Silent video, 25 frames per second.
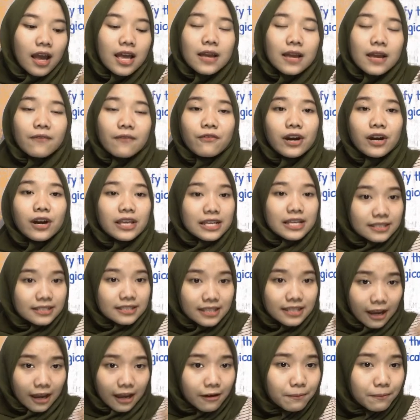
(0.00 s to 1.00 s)
For
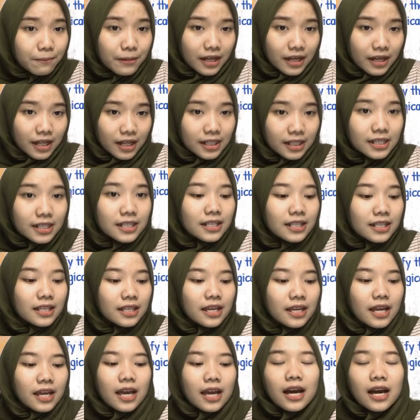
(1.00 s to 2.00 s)
example,
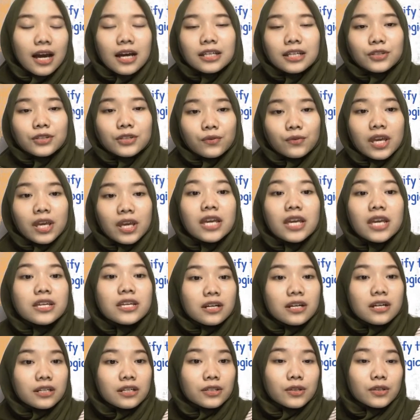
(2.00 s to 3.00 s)
a
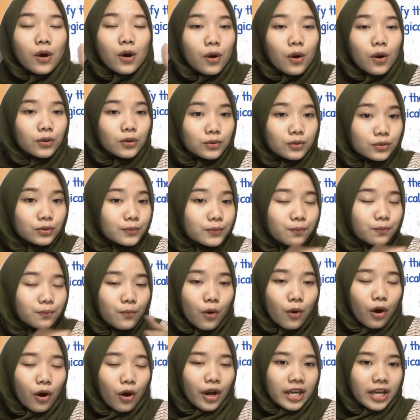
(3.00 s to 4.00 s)
3-year-old
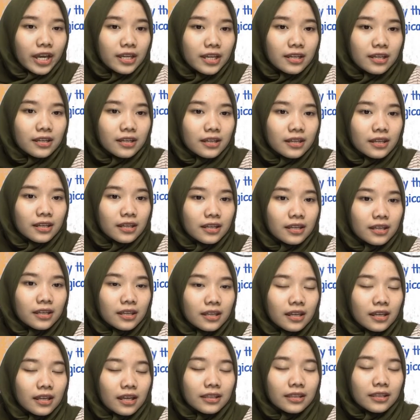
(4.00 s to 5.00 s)
boy,
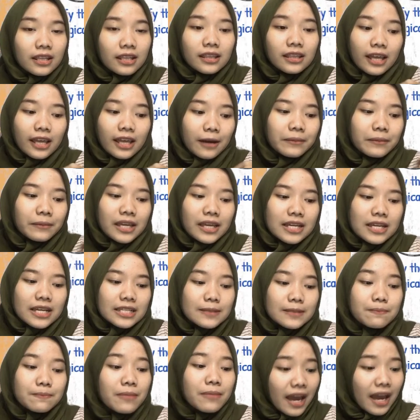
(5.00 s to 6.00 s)
the name is
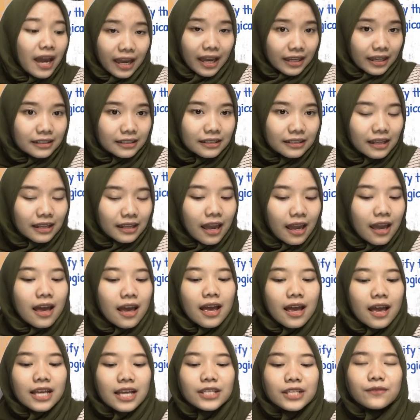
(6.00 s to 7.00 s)
Ben,
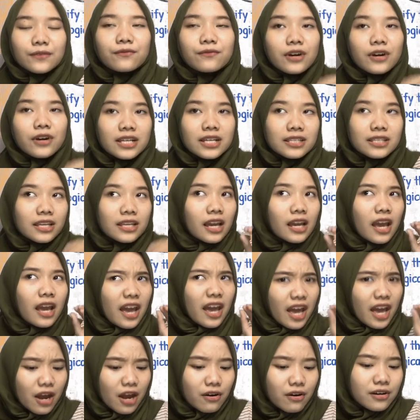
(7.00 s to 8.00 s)
has voicing
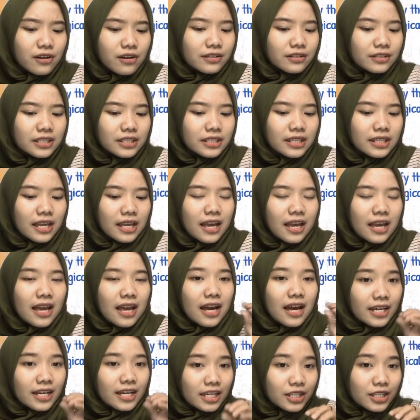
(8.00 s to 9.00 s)
errors.
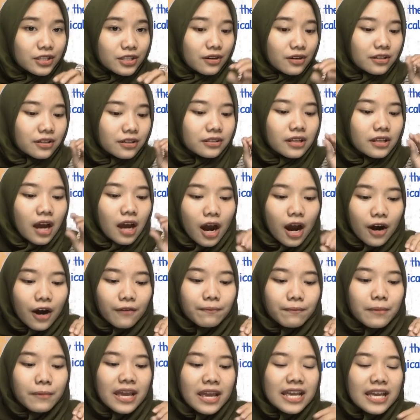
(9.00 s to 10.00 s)
He turns up
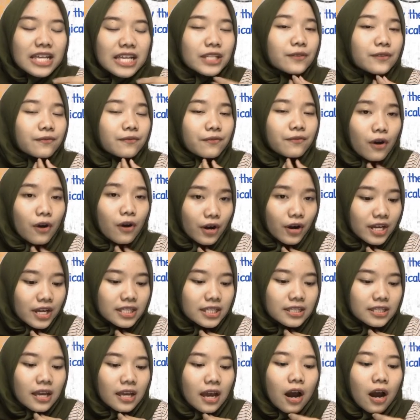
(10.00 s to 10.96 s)
his voice